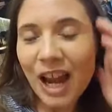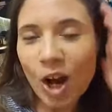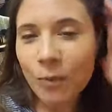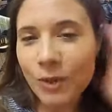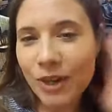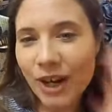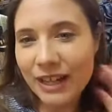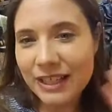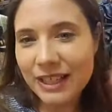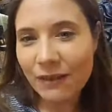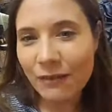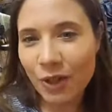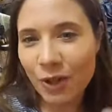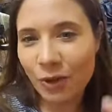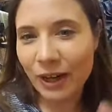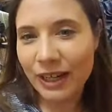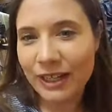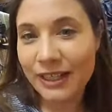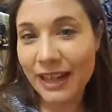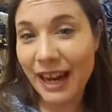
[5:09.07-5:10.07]
Hope you guys have a
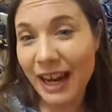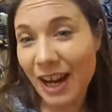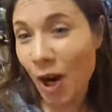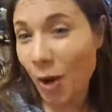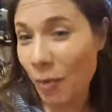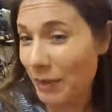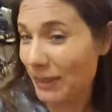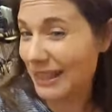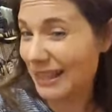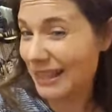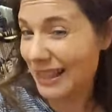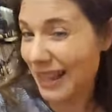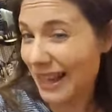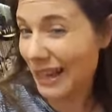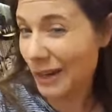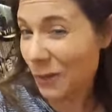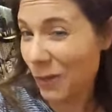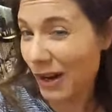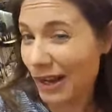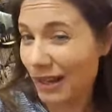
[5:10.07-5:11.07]
great day. I hope it's a
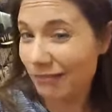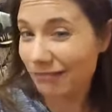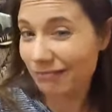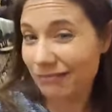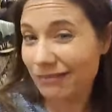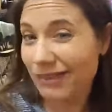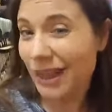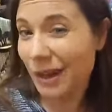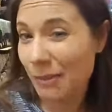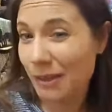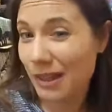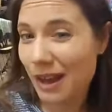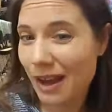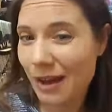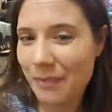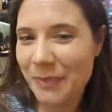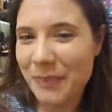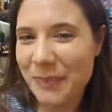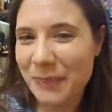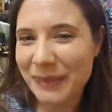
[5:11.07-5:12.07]
sunny one. Thumbs
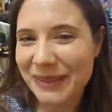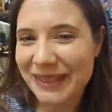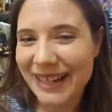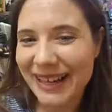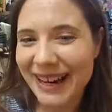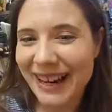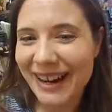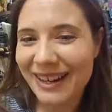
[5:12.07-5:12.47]
up. Take